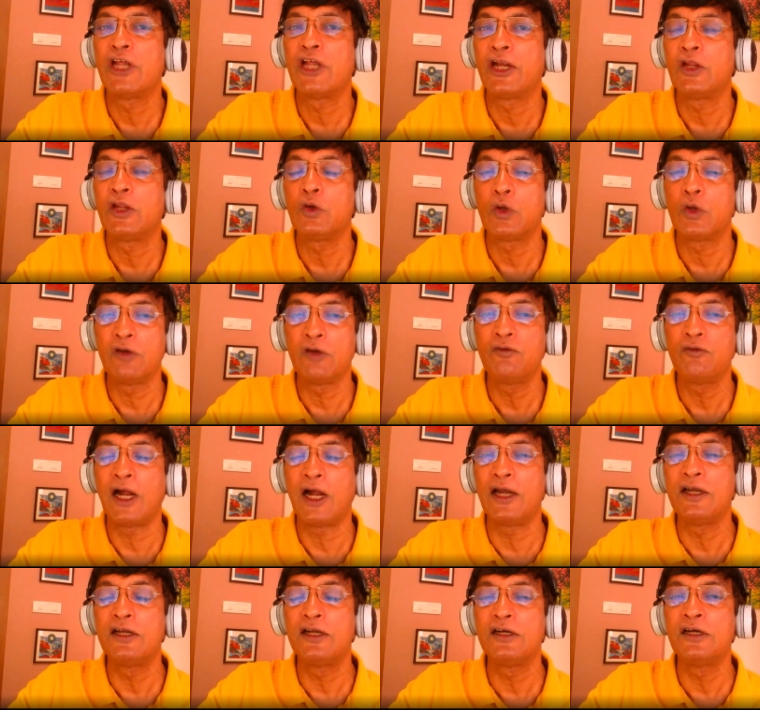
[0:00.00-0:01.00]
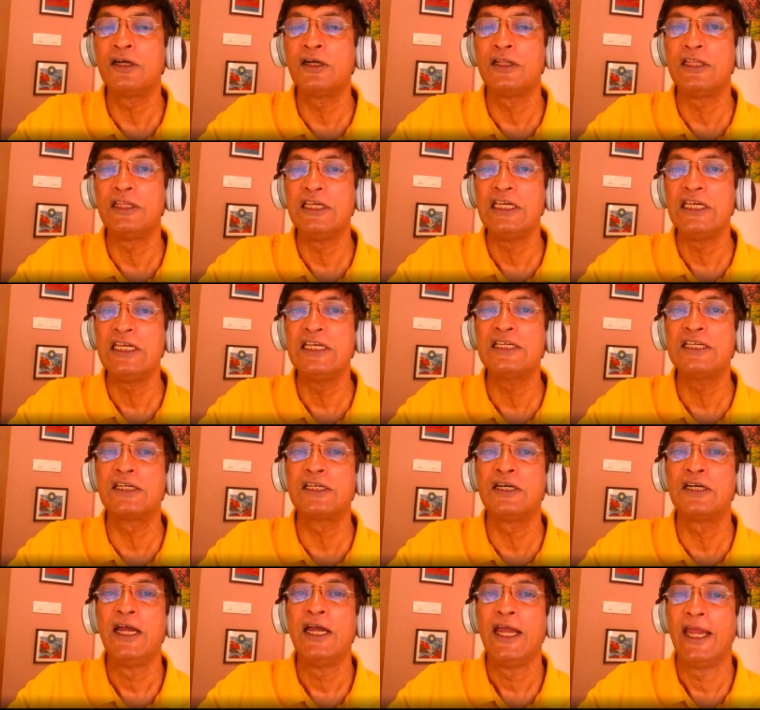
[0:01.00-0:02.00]
that you give under these
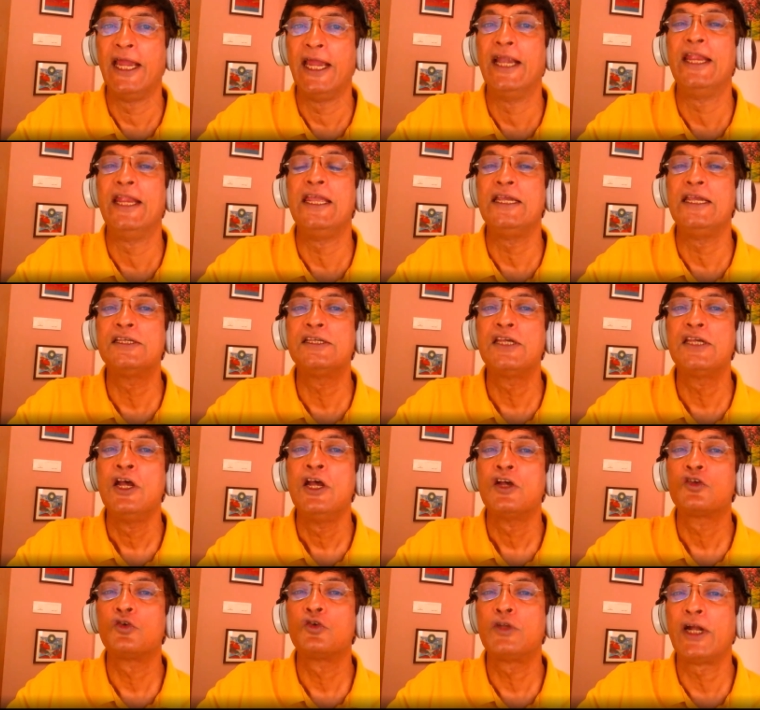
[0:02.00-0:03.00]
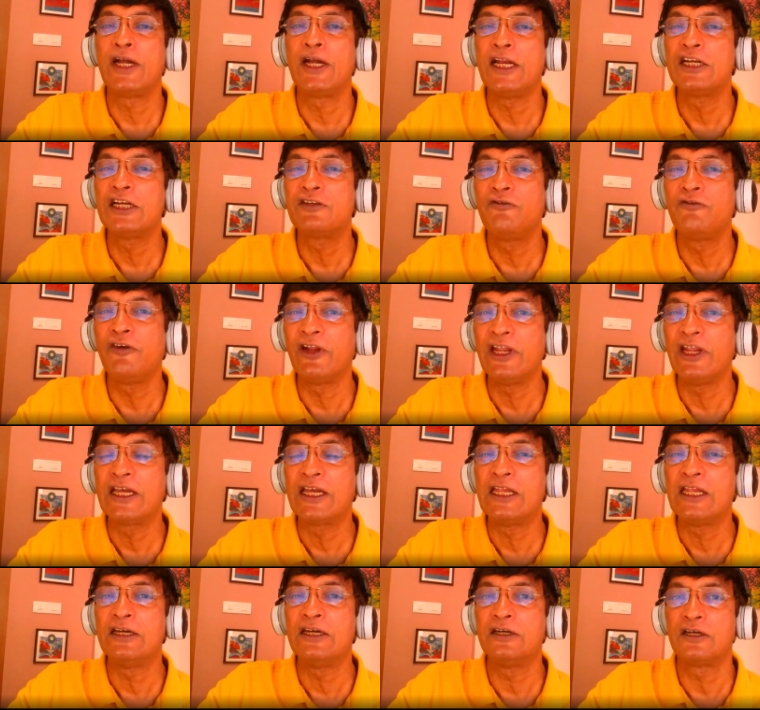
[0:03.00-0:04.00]
headings, so that it's very
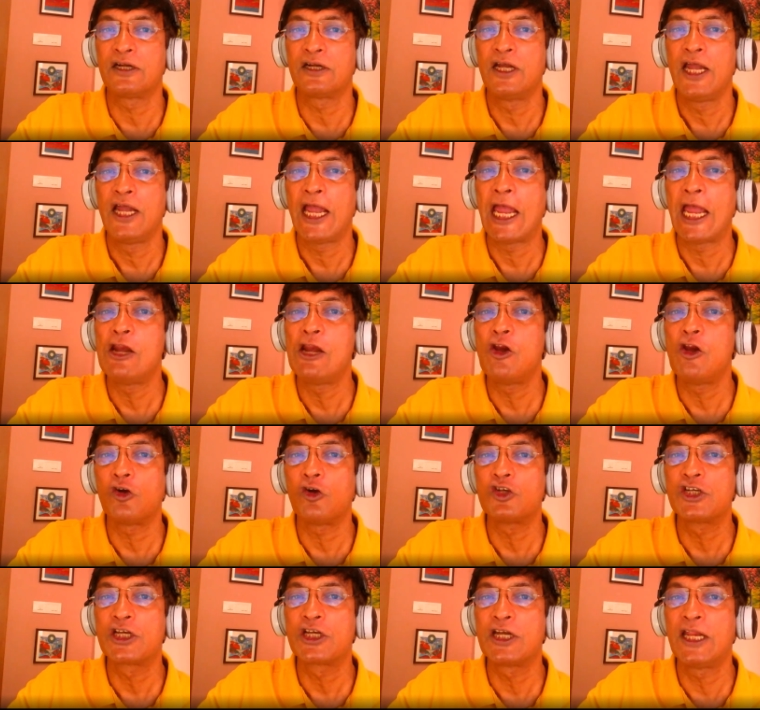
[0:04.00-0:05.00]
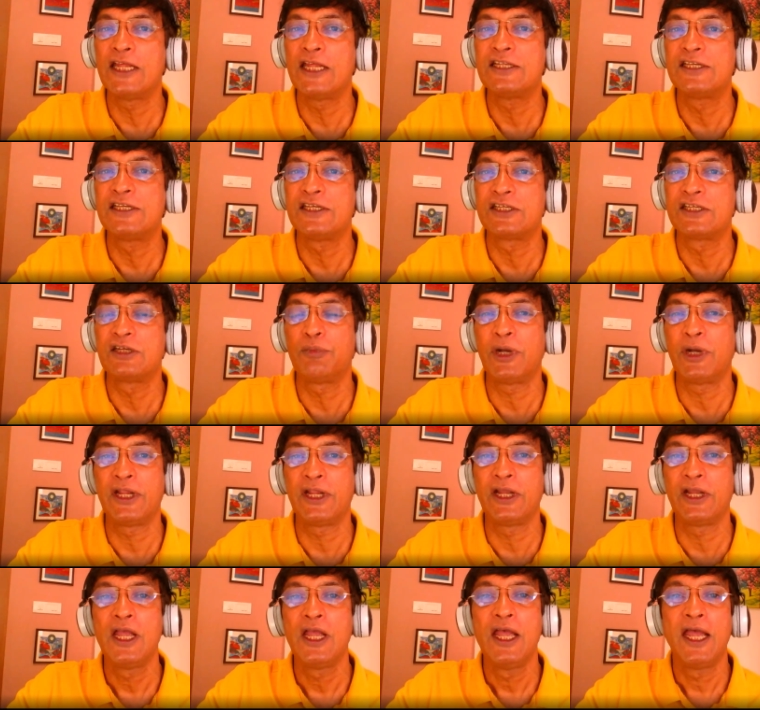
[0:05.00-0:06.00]
clear and logical and
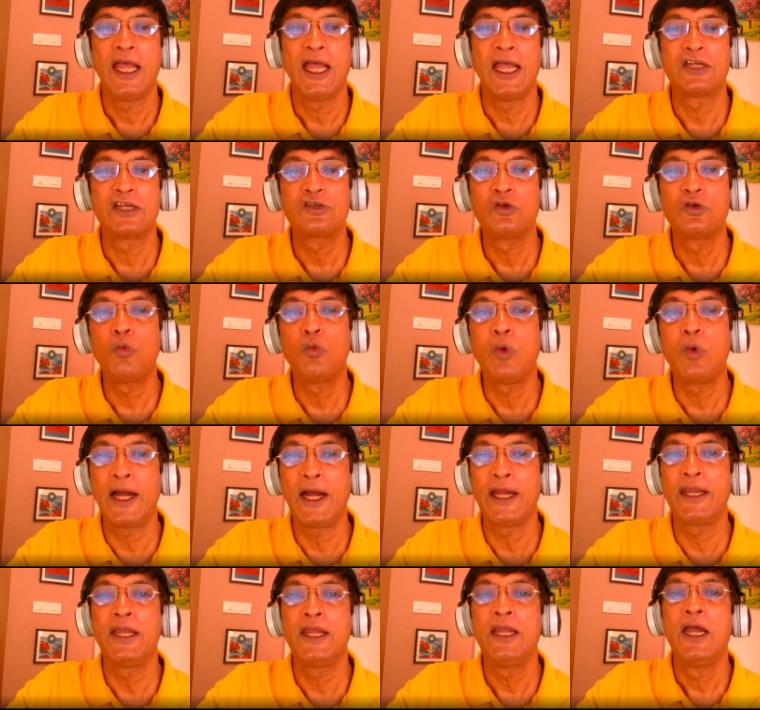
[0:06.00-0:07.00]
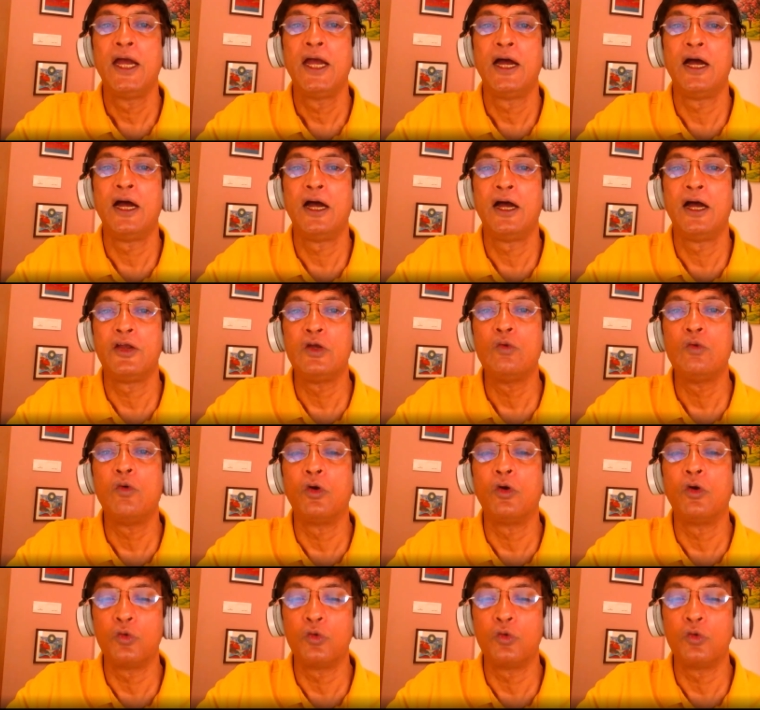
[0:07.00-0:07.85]
systematic as to why you want